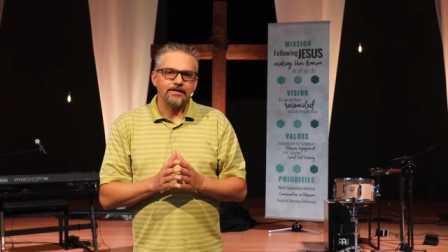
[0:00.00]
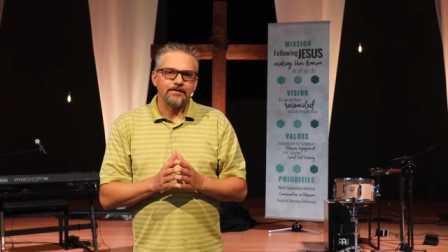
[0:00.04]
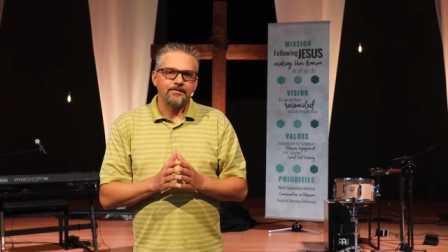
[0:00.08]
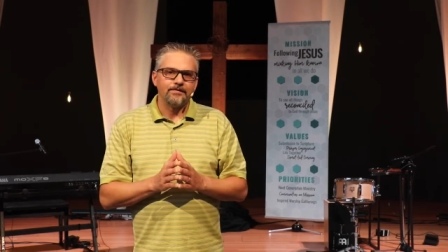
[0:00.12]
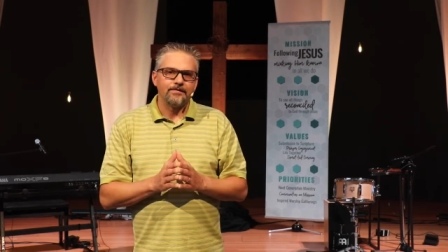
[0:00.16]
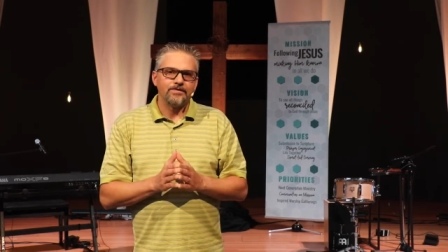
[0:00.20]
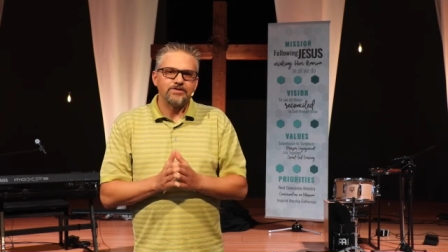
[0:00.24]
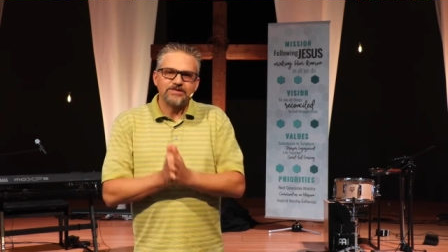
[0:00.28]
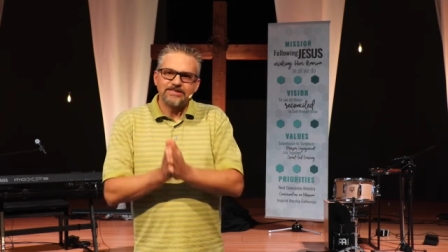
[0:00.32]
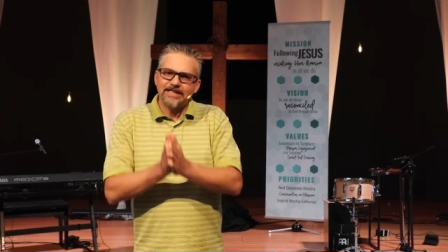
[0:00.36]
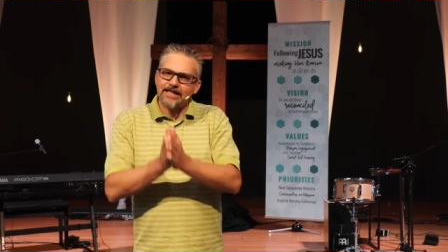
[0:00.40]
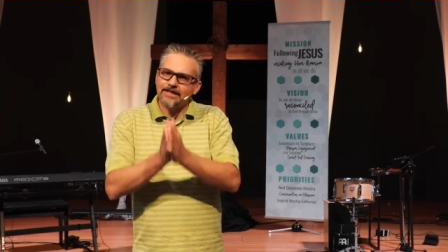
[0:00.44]

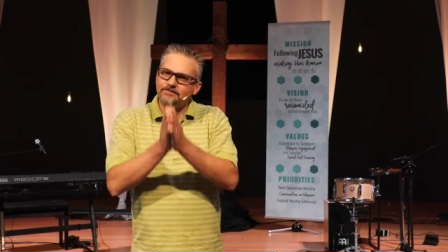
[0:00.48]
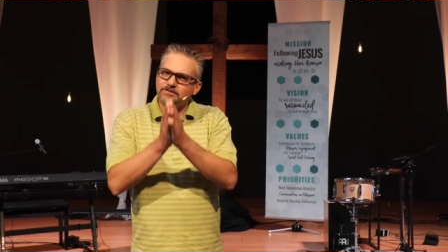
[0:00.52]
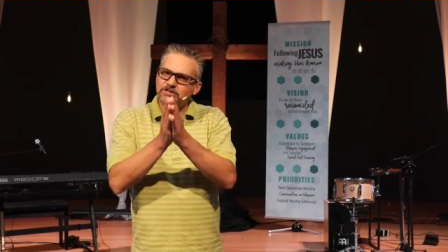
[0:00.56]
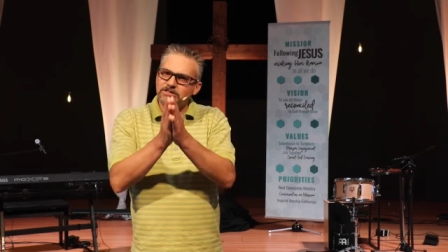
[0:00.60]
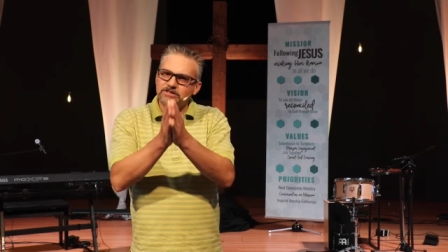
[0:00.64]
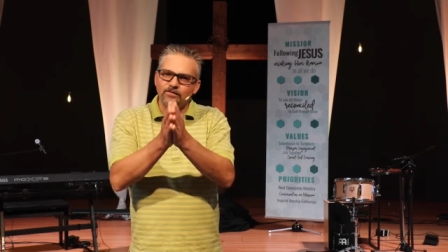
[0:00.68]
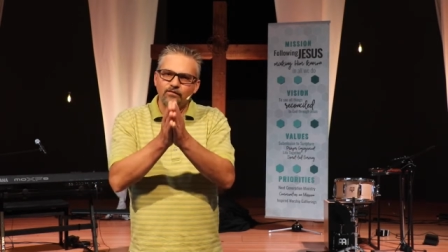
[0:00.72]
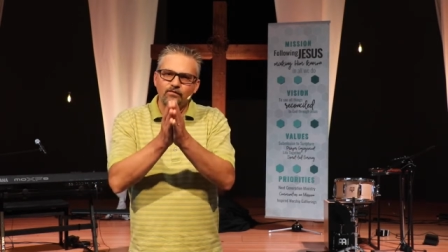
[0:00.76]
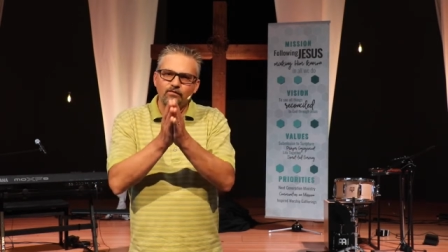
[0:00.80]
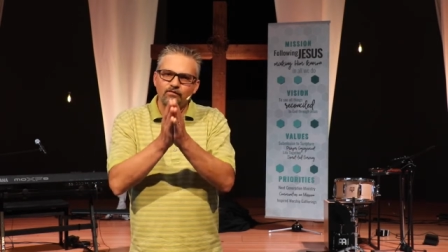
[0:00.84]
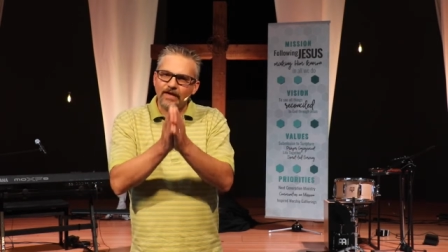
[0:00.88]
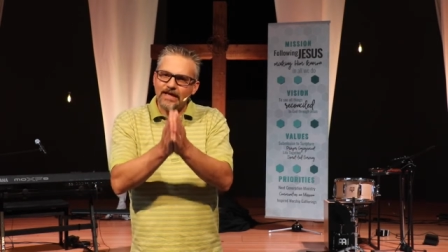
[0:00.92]
instead of
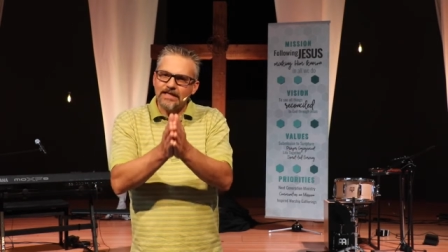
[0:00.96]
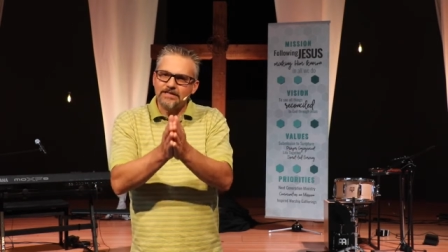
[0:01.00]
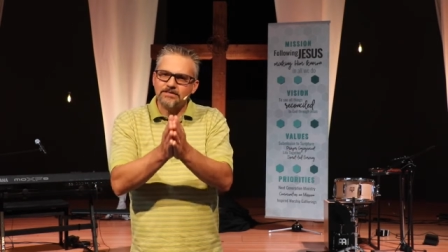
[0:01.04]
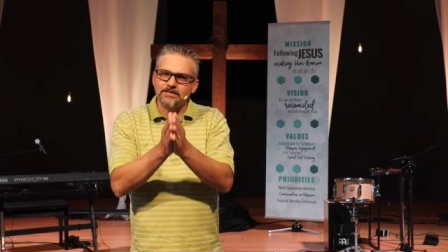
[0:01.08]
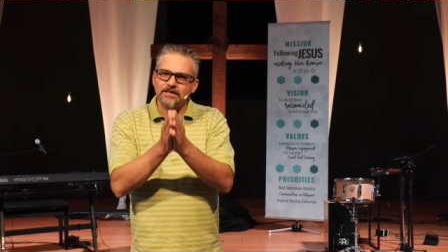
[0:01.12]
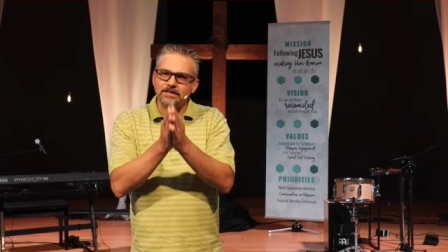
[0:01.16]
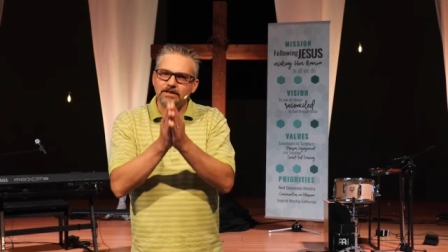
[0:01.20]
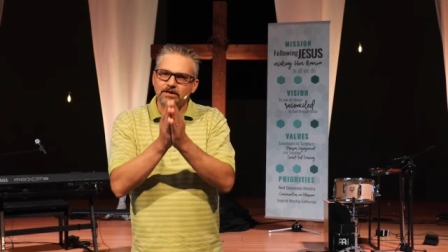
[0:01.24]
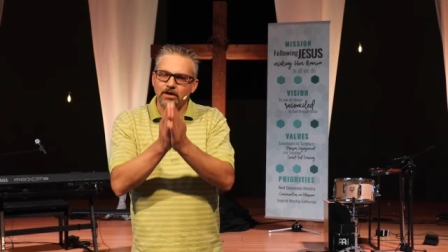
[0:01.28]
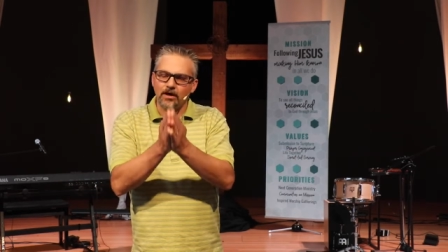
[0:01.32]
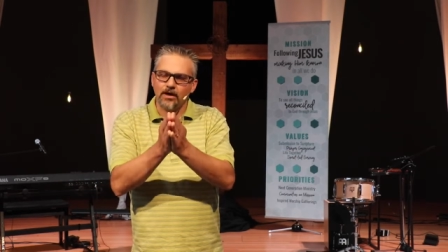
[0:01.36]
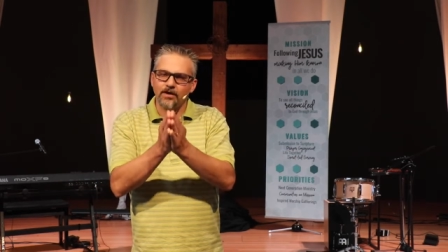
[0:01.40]
just
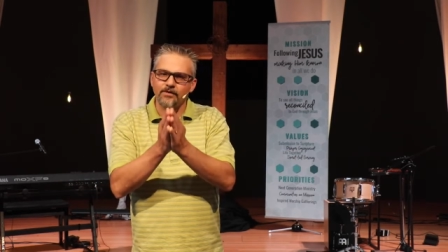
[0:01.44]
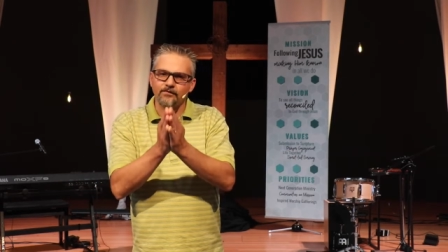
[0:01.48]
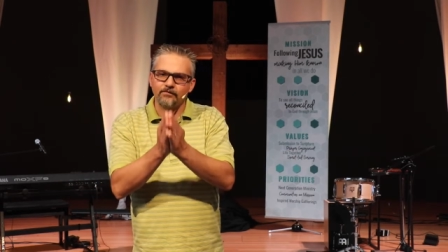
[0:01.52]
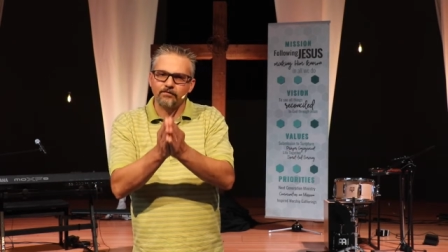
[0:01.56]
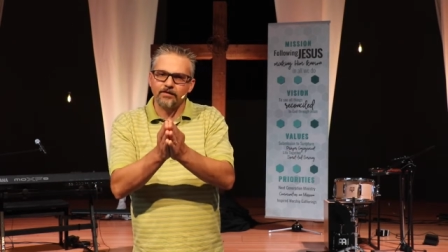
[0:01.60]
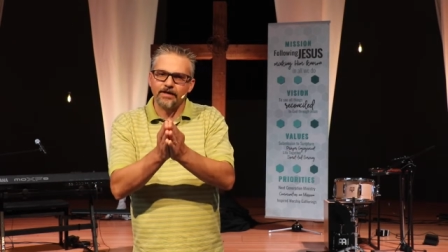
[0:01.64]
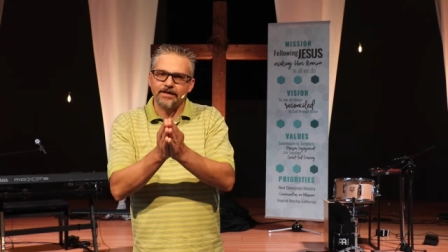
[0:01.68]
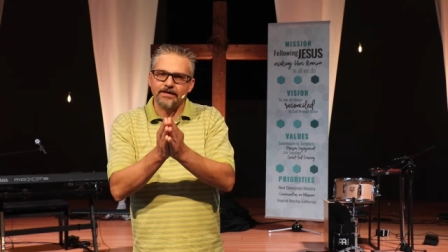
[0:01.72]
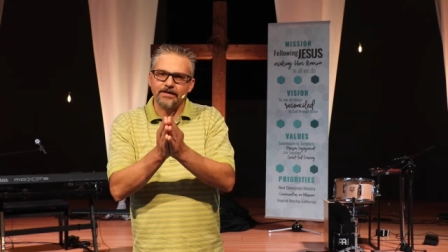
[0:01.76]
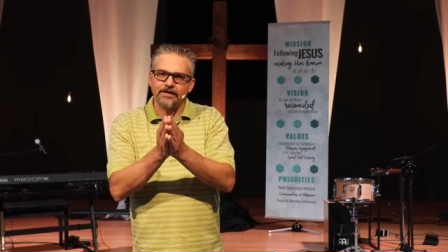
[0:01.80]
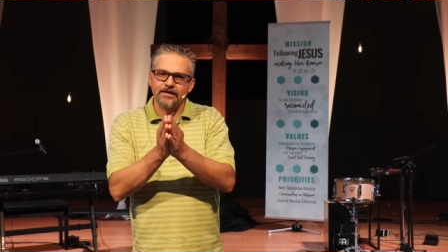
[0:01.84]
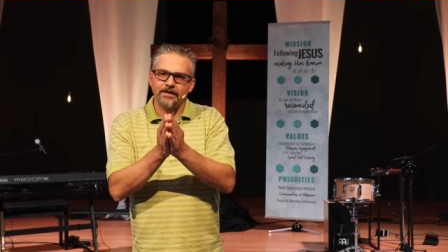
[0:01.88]
facing
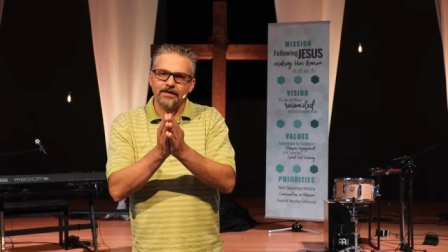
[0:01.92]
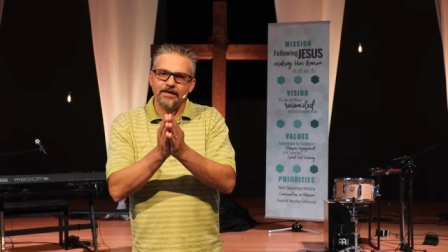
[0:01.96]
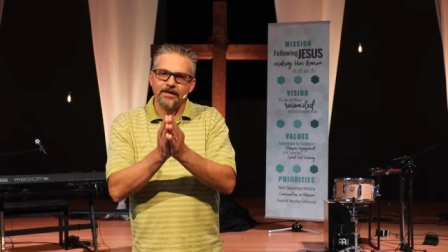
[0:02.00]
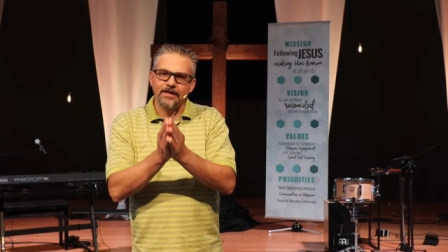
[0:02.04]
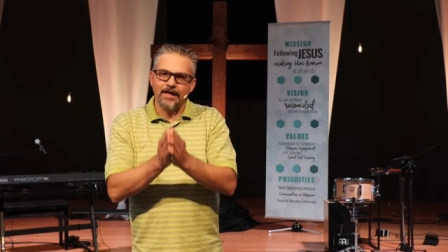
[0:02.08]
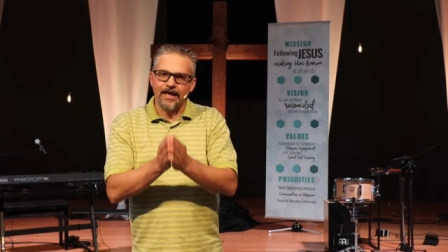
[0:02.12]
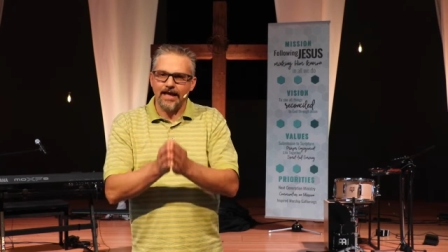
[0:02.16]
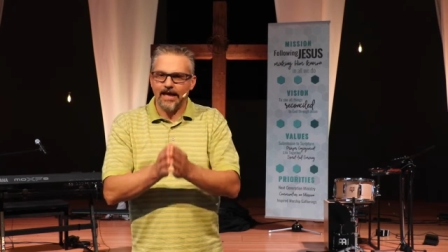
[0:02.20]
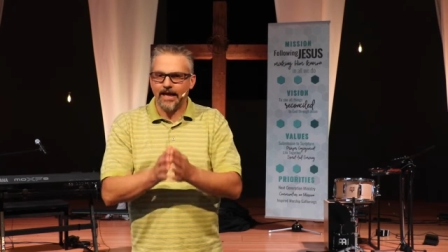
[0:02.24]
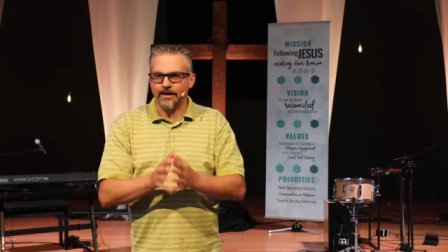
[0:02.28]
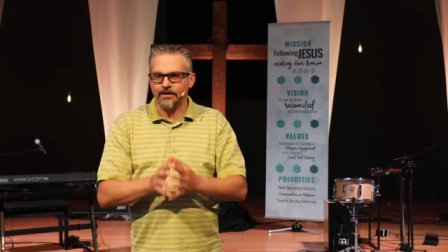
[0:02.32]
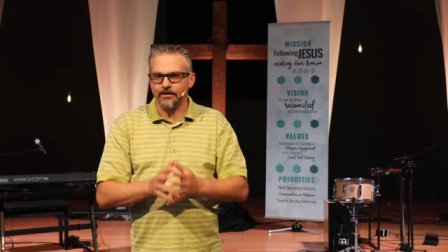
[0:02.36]
conflict
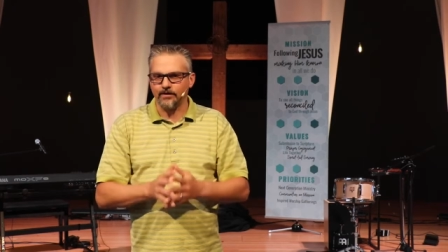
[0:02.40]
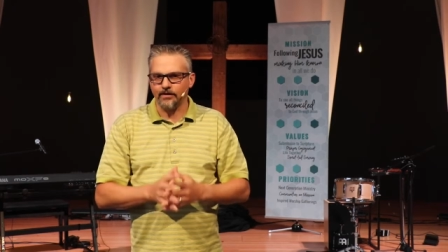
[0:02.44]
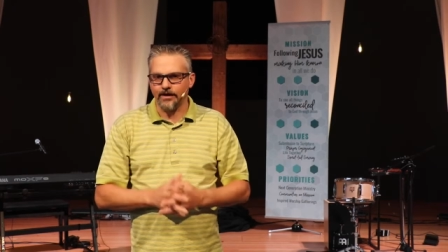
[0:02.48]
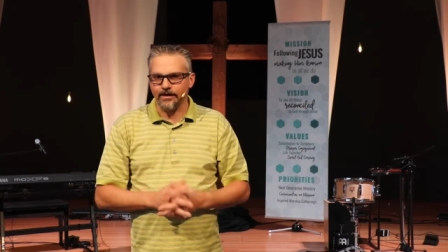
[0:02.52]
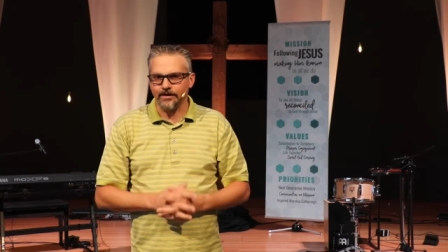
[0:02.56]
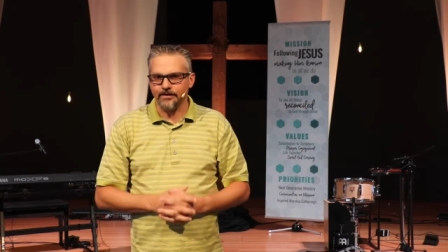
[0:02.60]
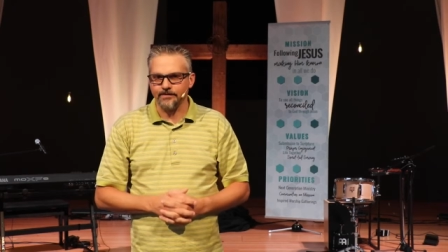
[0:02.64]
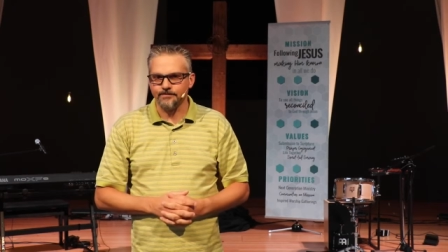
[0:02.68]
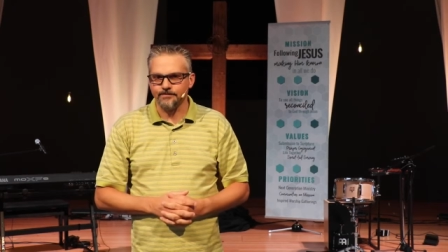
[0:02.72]
head on?